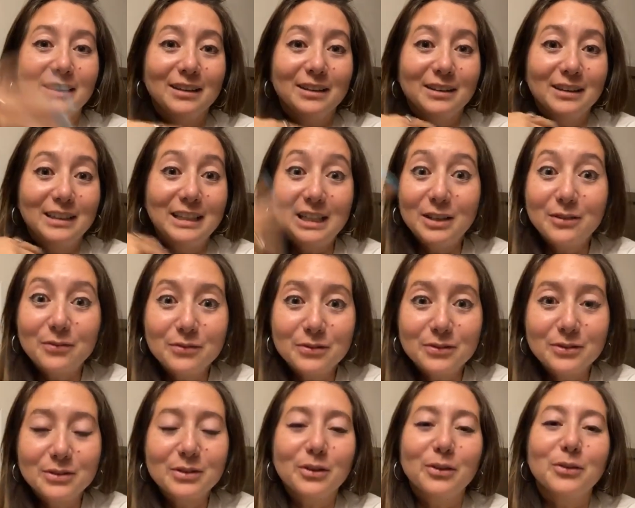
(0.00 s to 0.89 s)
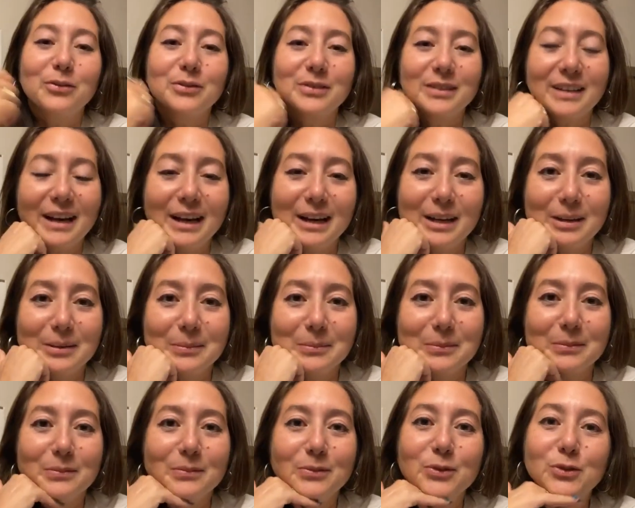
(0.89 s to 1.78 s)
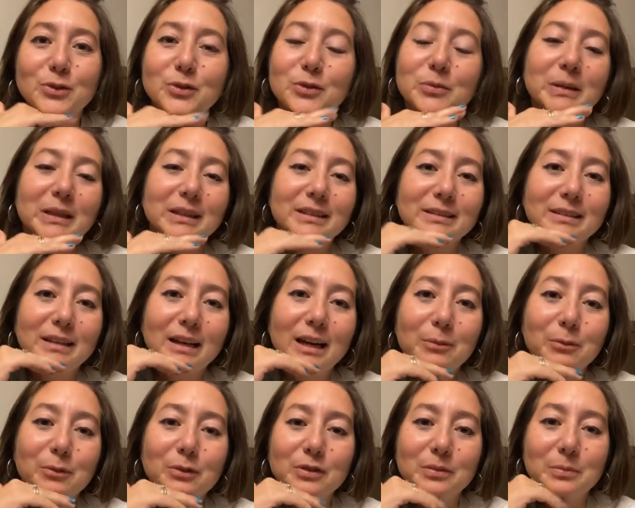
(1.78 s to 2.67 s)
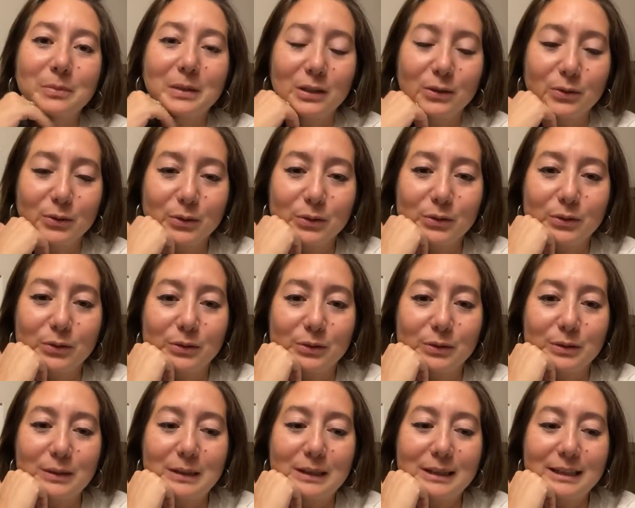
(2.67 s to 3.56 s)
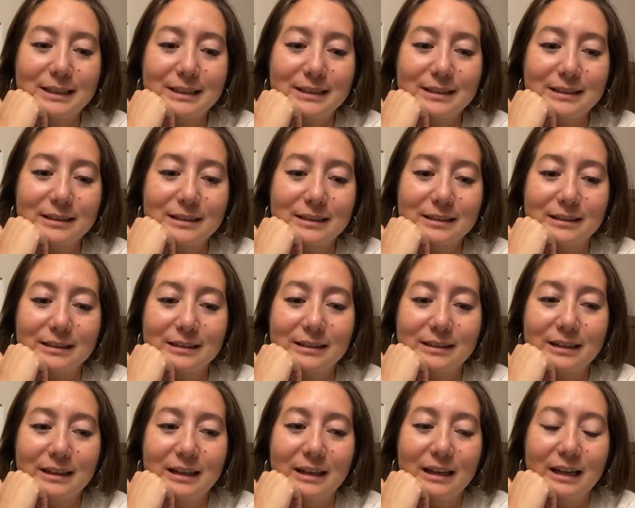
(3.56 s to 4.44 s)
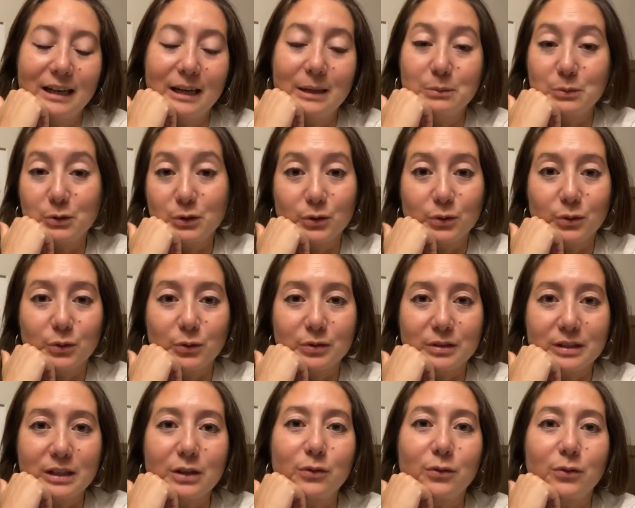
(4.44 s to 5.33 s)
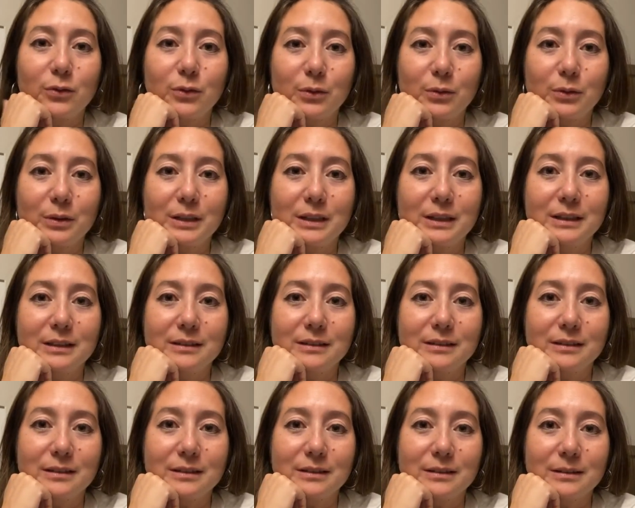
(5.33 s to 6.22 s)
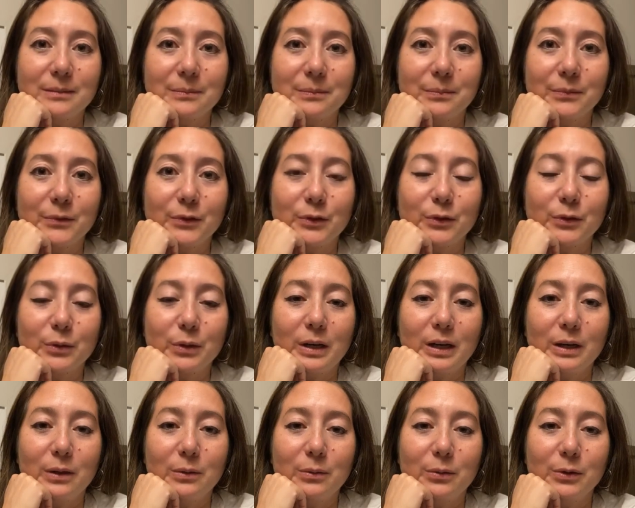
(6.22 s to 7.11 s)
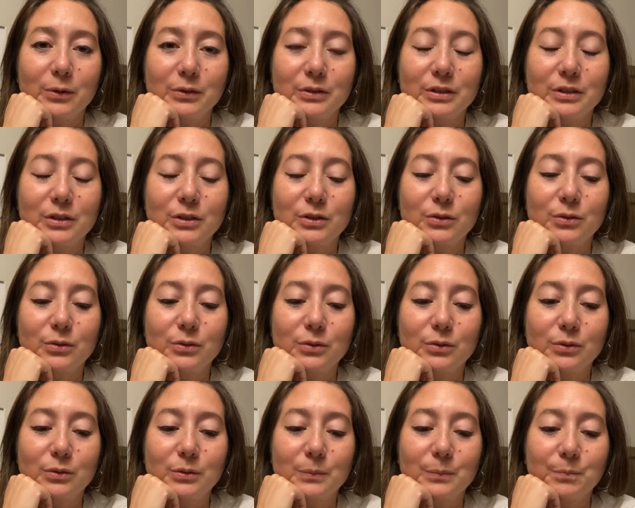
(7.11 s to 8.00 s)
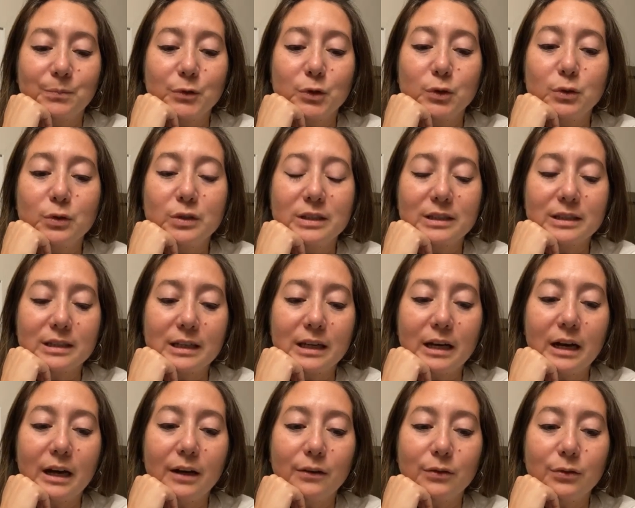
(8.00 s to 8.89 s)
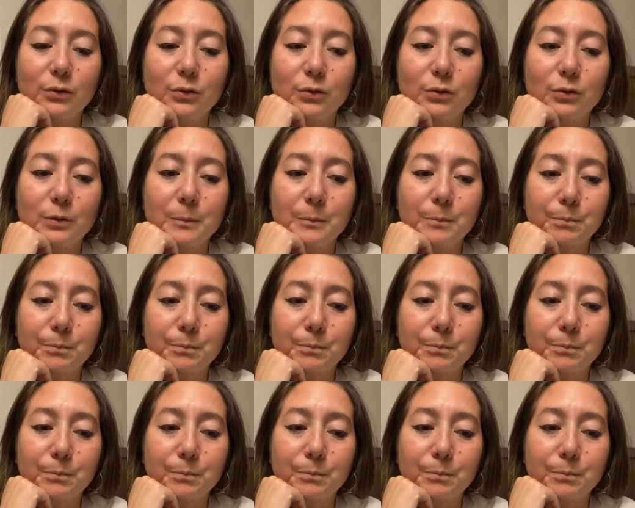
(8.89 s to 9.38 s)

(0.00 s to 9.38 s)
gift of time to spend time with my daughter and uh, I'm so thankful and um, so I wanted to do this live to